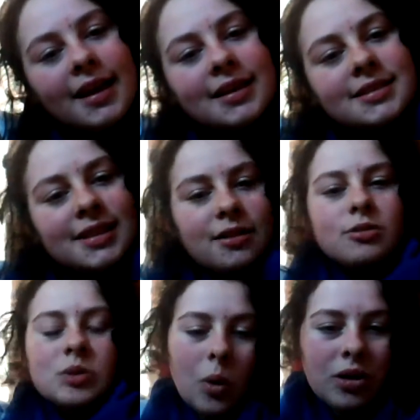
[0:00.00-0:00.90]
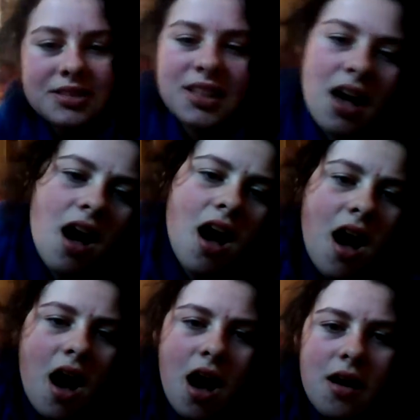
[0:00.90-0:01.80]
he said it was
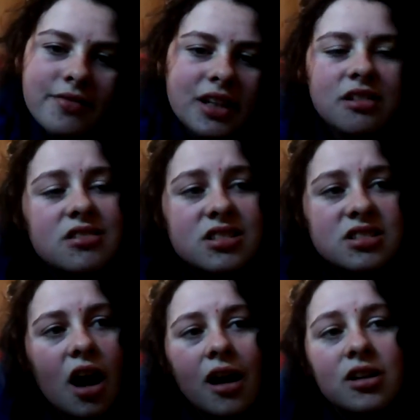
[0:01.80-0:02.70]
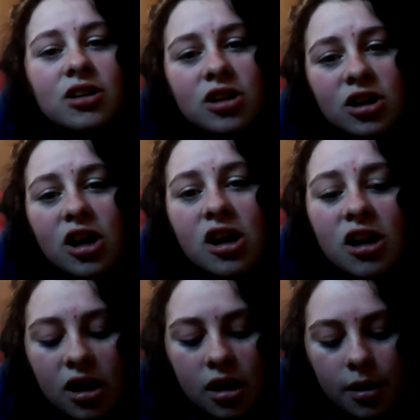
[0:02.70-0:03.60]
awesome. It looks so
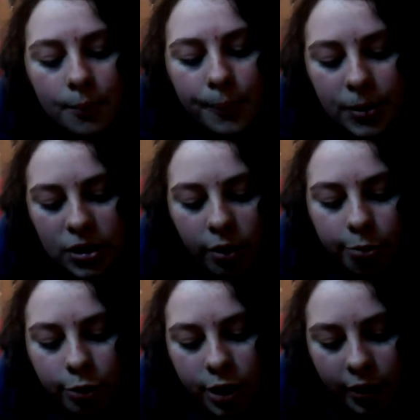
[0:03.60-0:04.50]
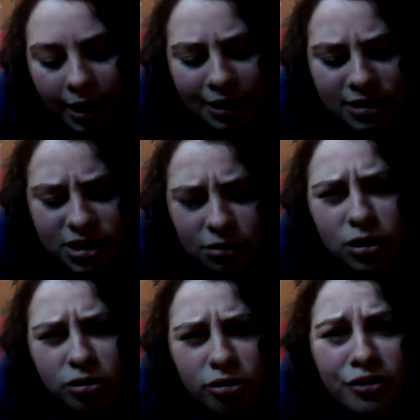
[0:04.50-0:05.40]
good. But, you know, I'm regretting it because I
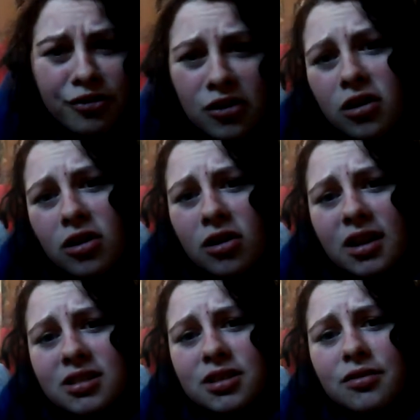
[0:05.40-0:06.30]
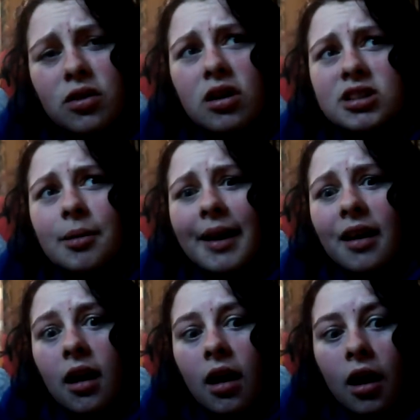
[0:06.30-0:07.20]
want a divorce. I'm like,
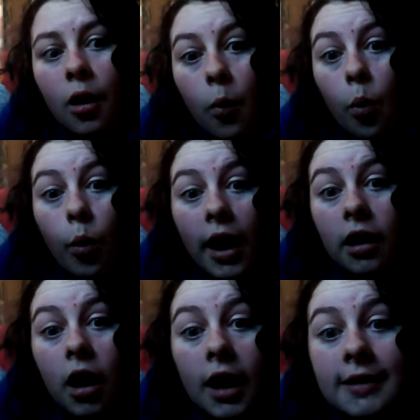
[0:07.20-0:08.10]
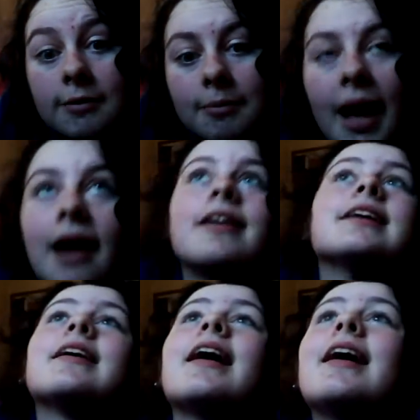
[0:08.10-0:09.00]
we're not even
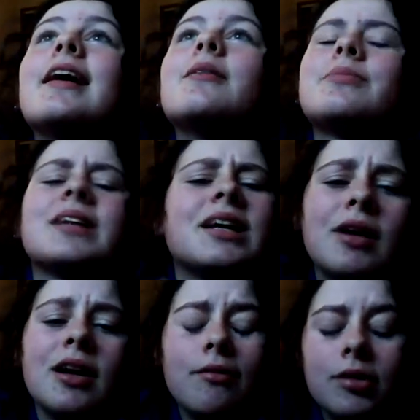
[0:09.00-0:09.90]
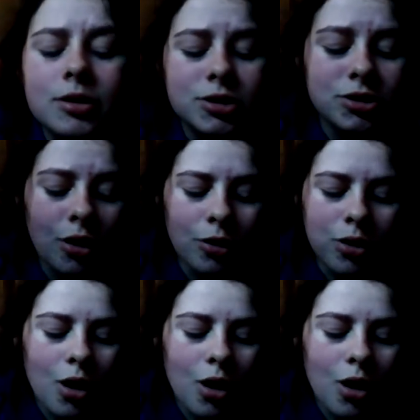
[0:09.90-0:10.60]
married. And it went on for so